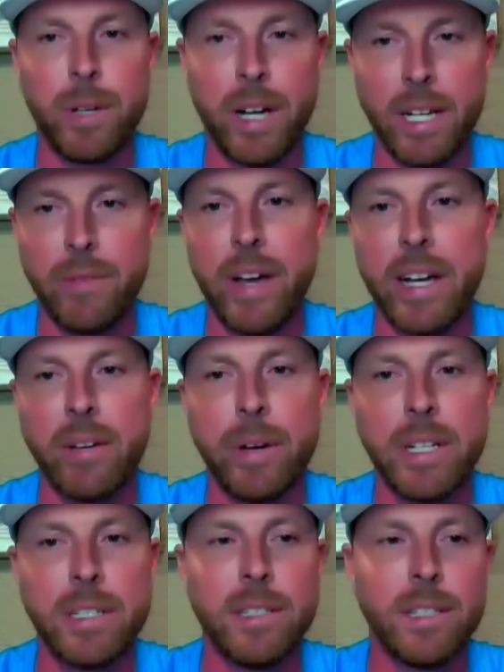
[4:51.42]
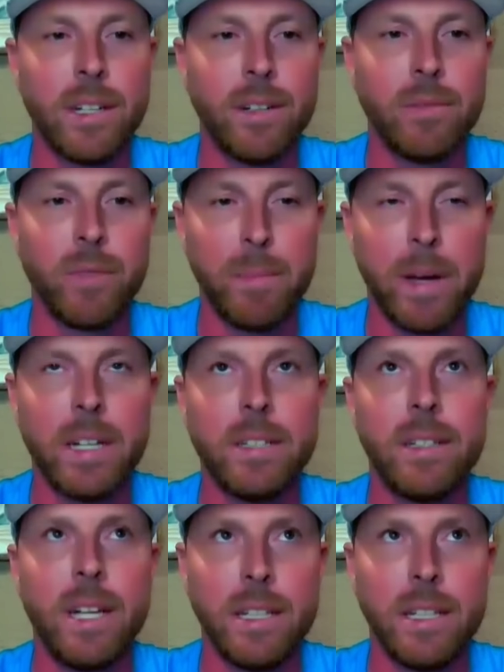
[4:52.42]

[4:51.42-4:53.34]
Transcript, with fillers: We're not in an evacuation zone. We've been in,